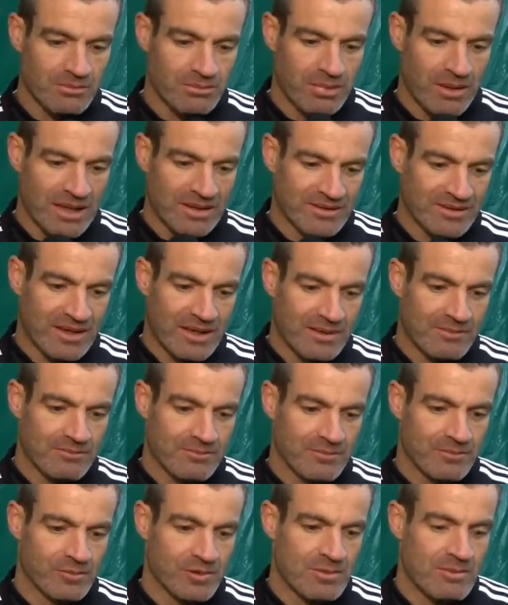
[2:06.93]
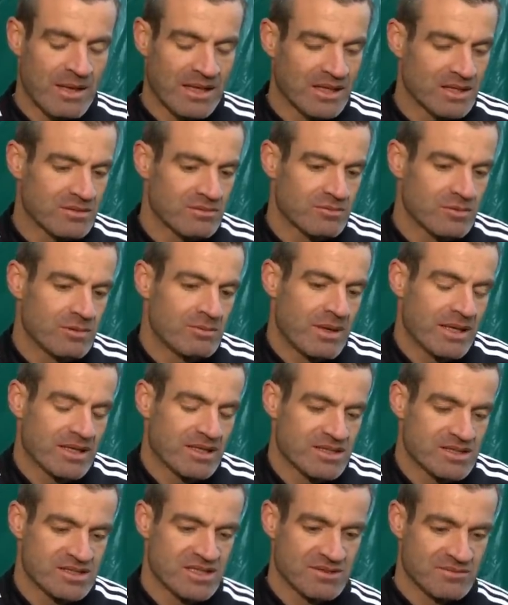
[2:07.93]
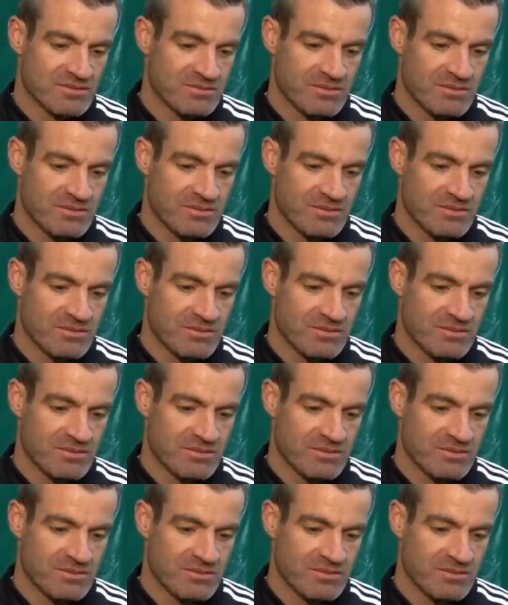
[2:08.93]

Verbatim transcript: but um, we're making we're making steps.